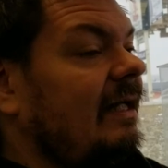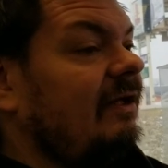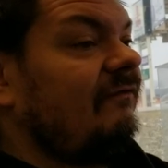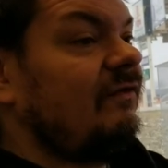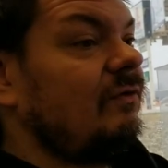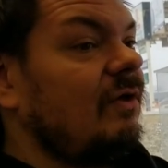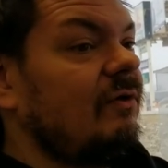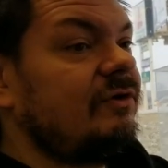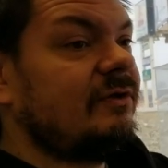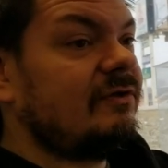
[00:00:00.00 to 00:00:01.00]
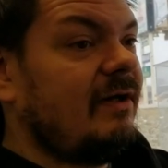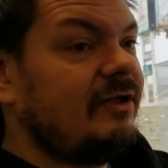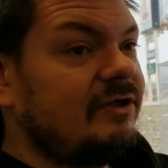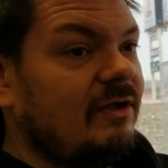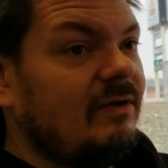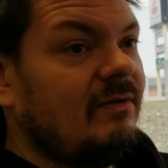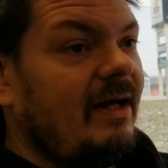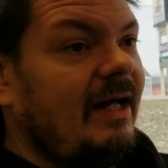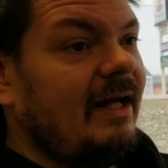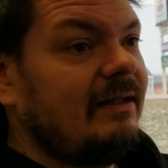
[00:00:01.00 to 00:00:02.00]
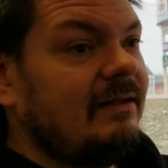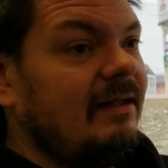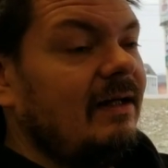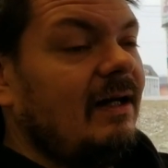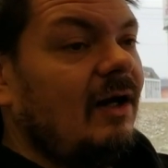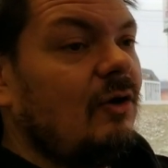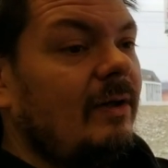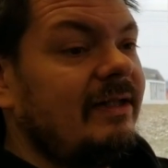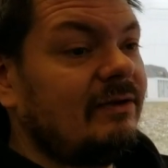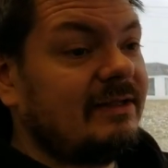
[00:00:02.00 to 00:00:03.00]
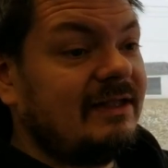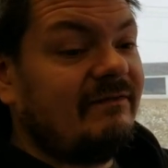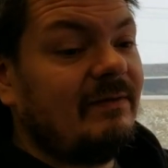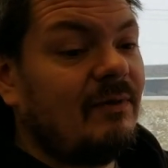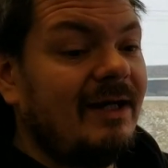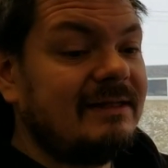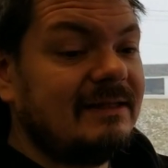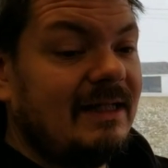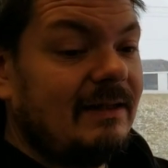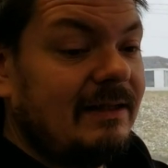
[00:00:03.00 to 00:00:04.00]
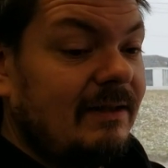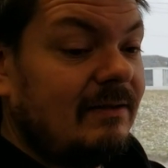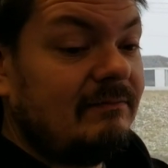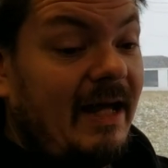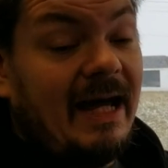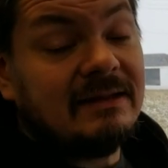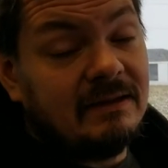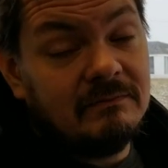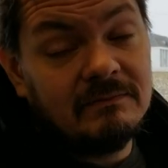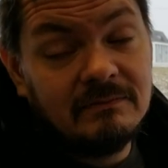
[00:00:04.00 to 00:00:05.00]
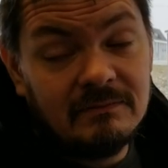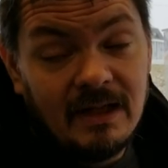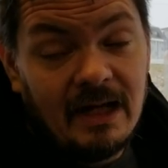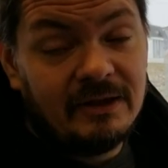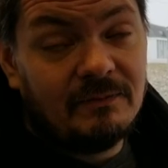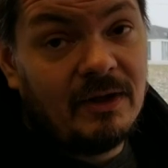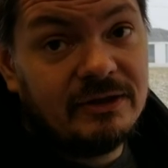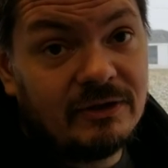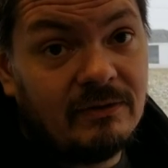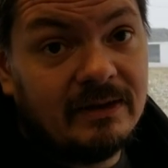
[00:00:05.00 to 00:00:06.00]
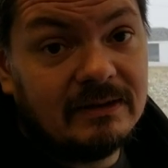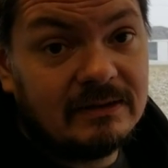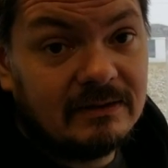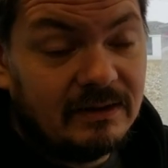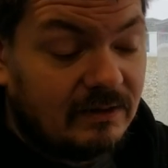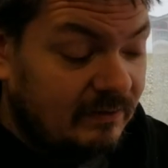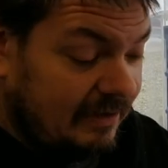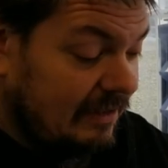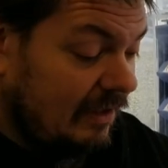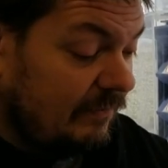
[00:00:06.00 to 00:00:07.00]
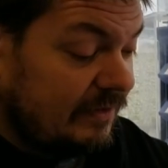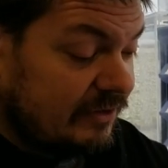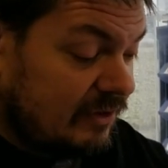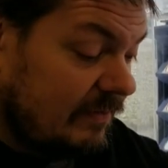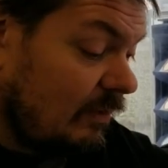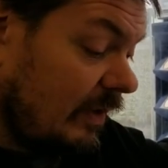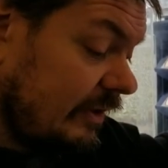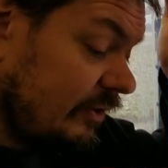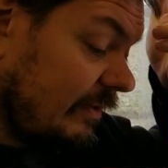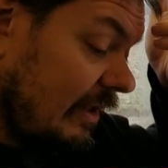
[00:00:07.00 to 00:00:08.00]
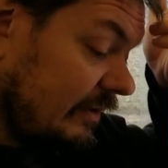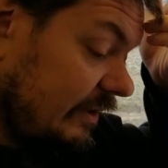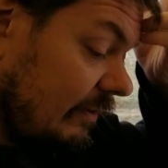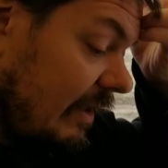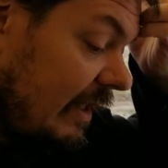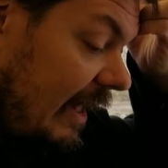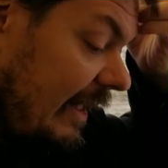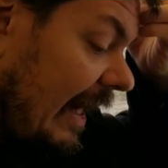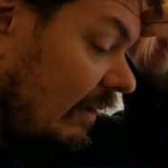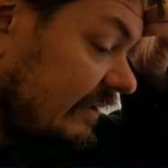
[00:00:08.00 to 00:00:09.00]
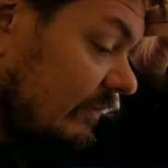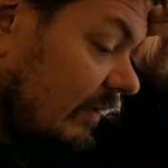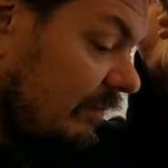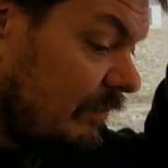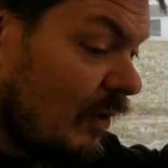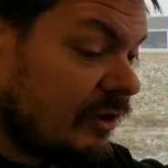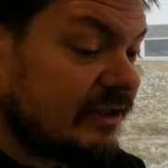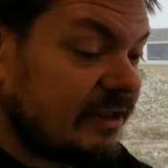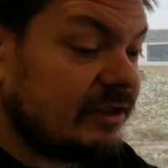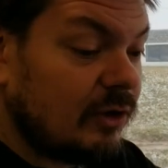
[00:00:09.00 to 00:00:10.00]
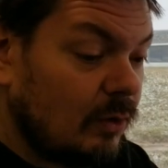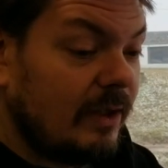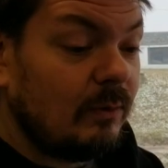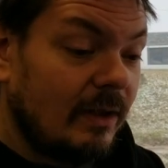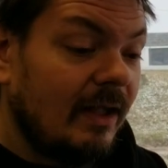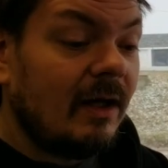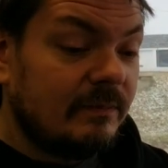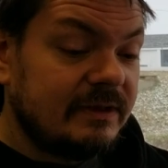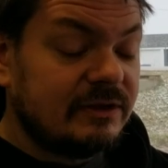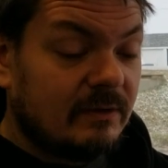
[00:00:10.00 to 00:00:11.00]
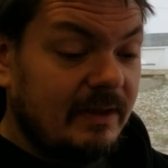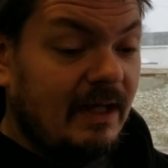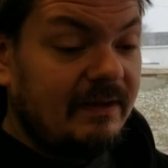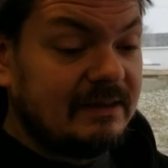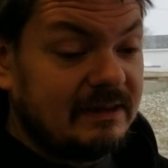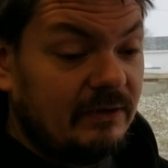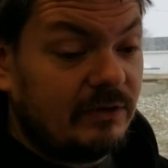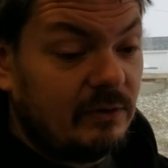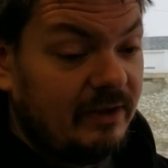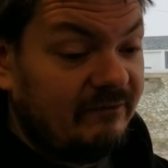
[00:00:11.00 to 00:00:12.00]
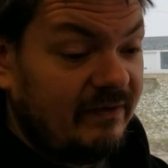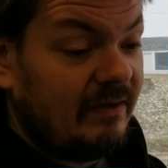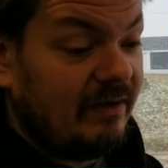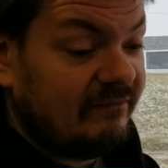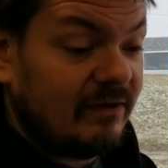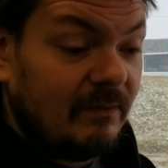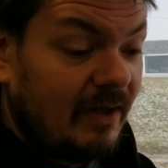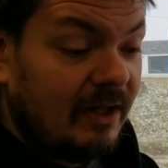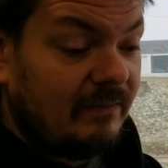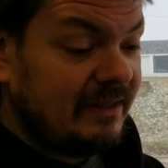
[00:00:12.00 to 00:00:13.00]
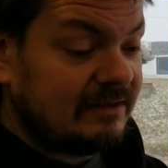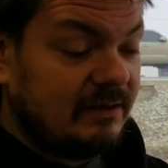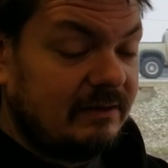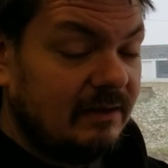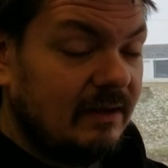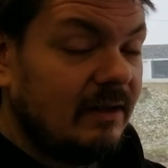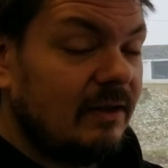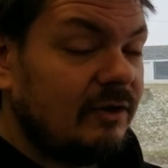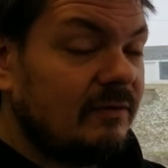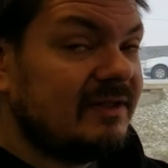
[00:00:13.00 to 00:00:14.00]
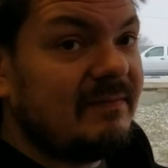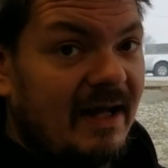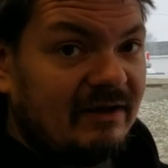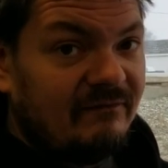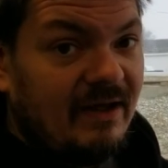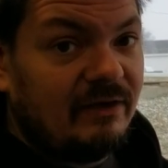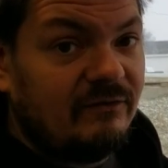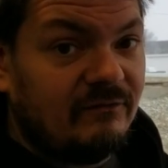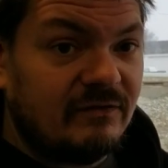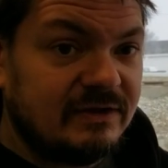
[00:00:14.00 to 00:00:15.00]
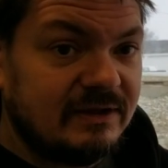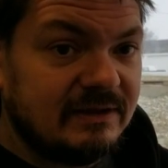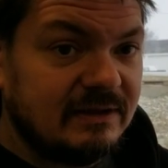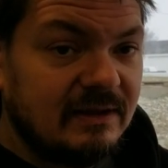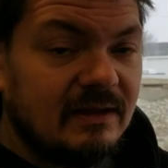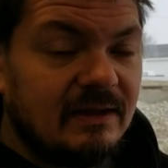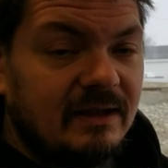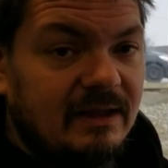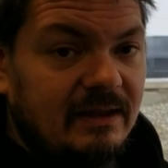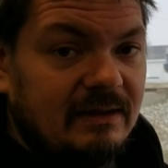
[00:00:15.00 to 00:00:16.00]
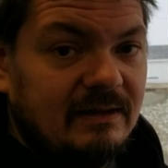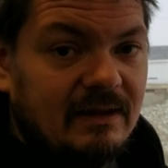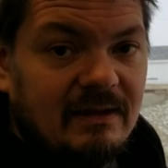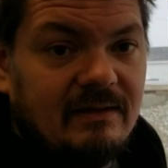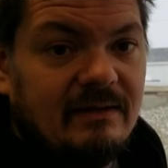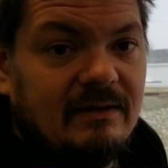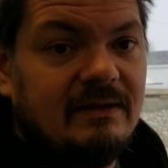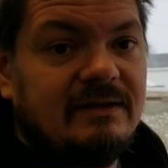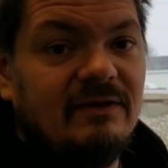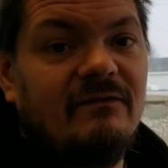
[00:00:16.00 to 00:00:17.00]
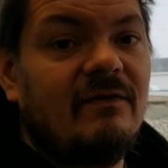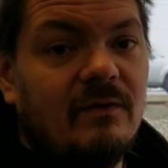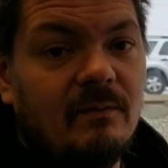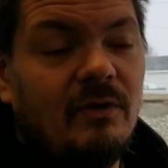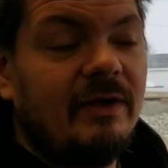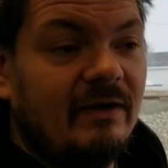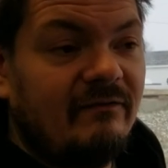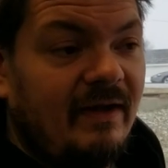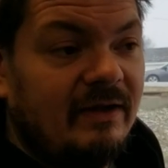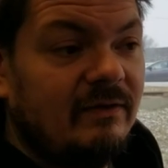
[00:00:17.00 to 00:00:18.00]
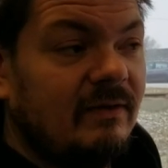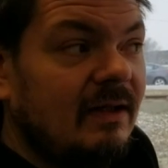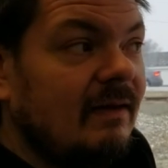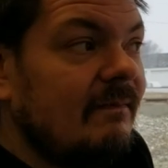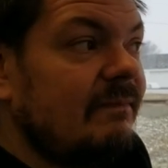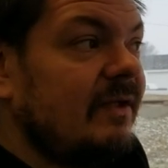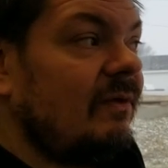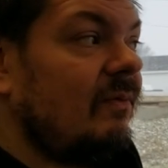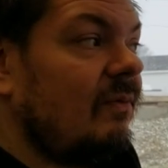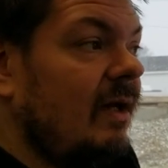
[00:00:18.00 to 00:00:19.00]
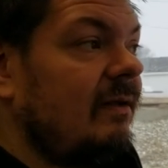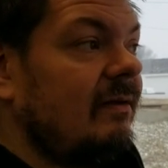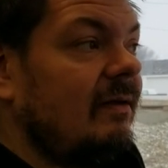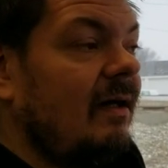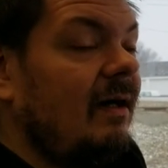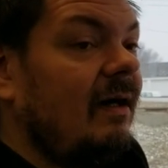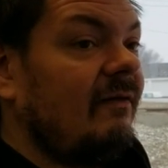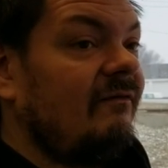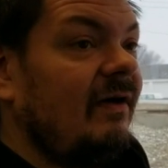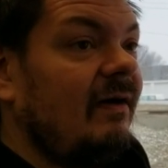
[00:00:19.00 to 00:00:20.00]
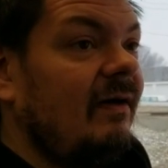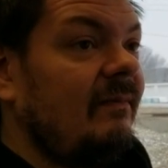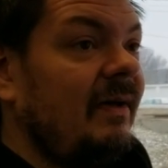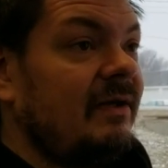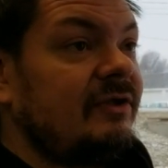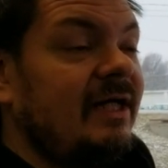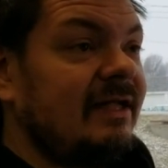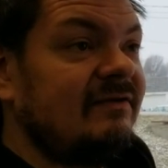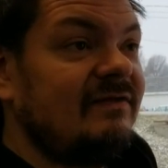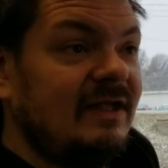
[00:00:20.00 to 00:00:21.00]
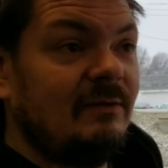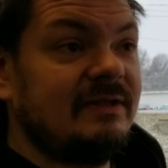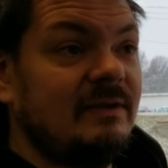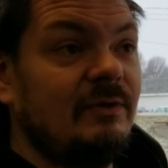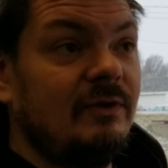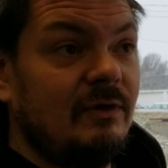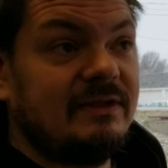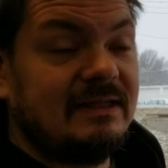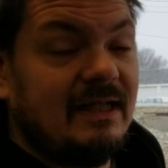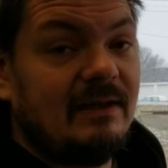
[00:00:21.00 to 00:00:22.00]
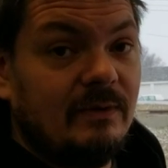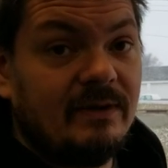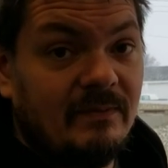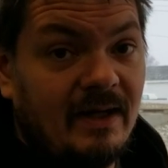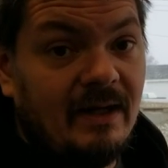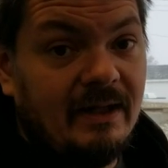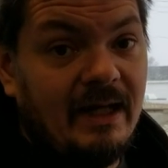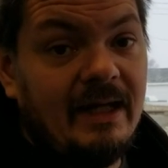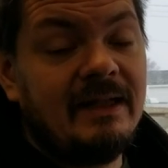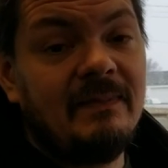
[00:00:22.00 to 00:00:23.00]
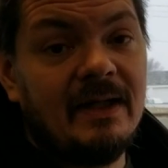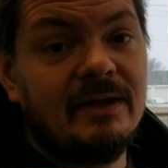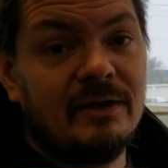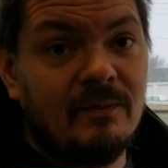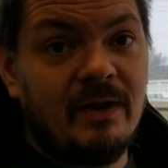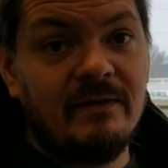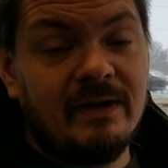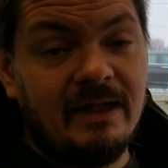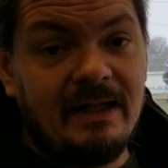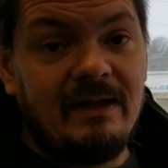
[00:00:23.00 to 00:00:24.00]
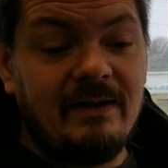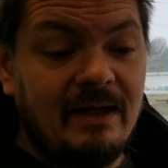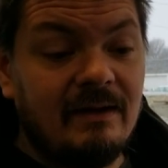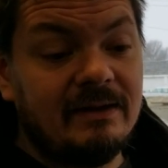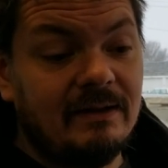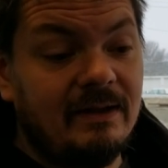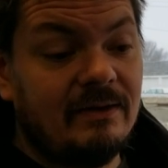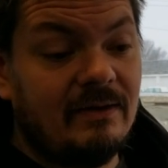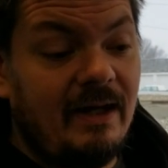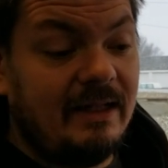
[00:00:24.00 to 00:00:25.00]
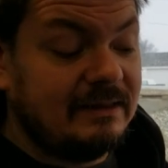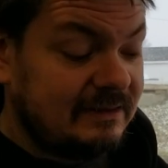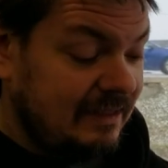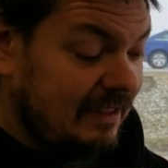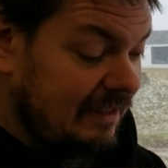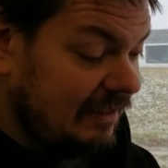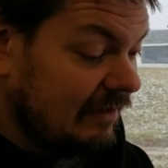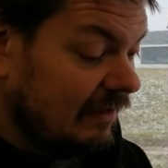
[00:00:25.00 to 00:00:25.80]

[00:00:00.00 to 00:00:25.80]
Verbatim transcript: if you go to a trade show and a coin dealer doesn't have any prices out there, ask him how do you price your coins? You know, and that'll help you determine what they're doing also. And how someone purchases a coin will help determine how they sell their coin. If they if they're a buyer based on numismatic value versus the uh, the silver or bullion value, you run uh, a, a better chance of dealing with someone who knows exactly what they're buying. Anybody and their brother can get out a calculator and say,